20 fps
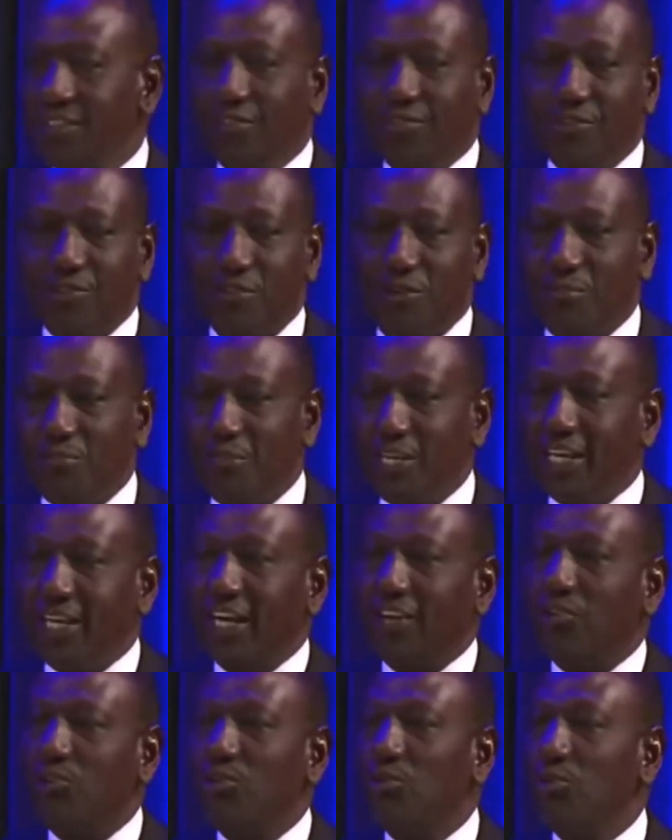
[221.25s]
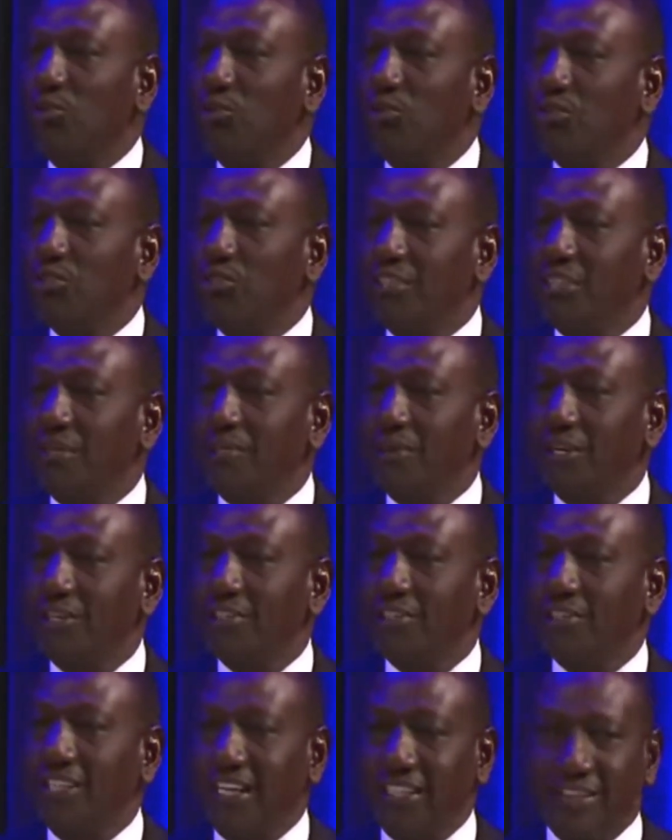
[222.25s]
from the Nakuru you talked
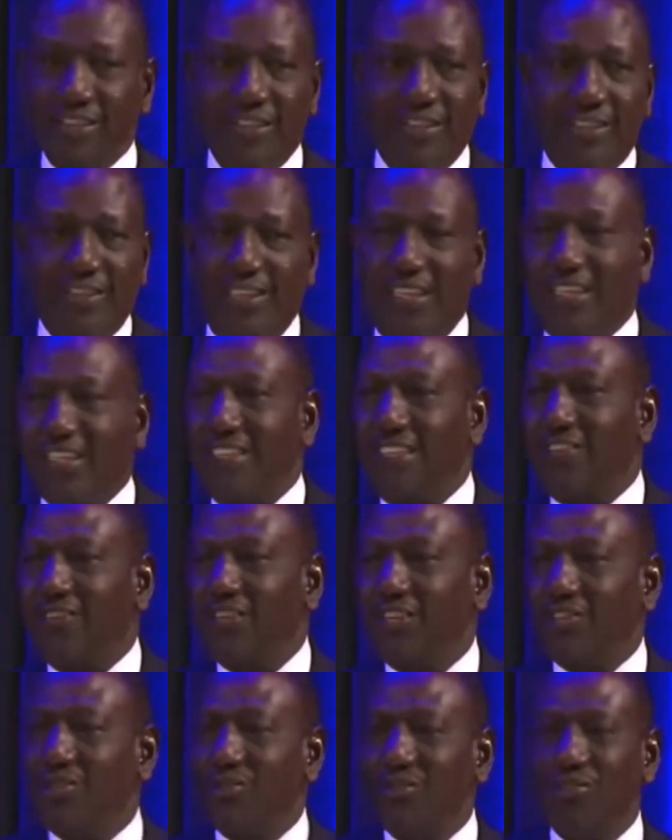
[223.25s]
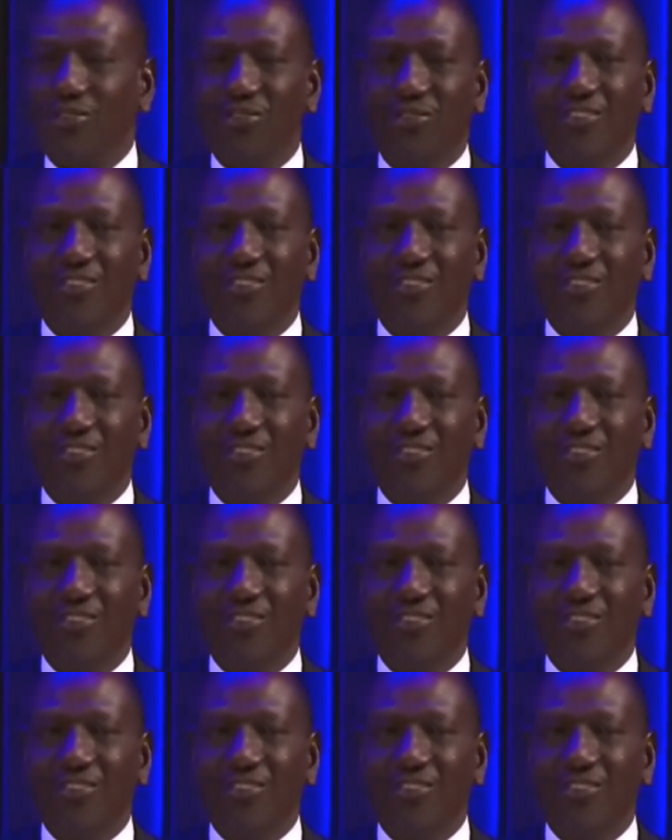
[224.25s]
about, that's the Senator of Nakuru.